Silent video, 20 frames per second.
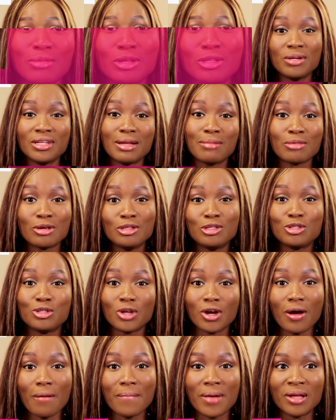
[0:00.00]
point I'm going to talk
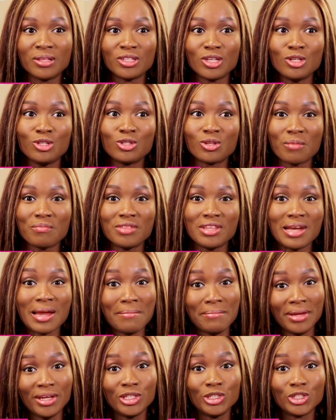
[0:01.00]
about is something I
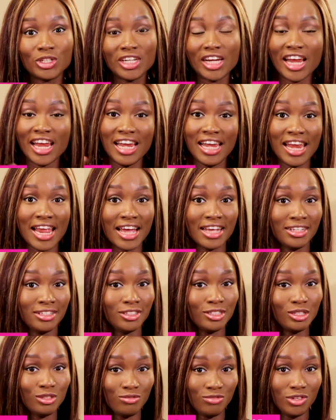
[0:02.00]
mentioned earlier in
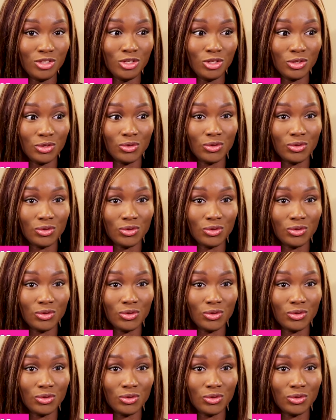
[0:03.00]
this video,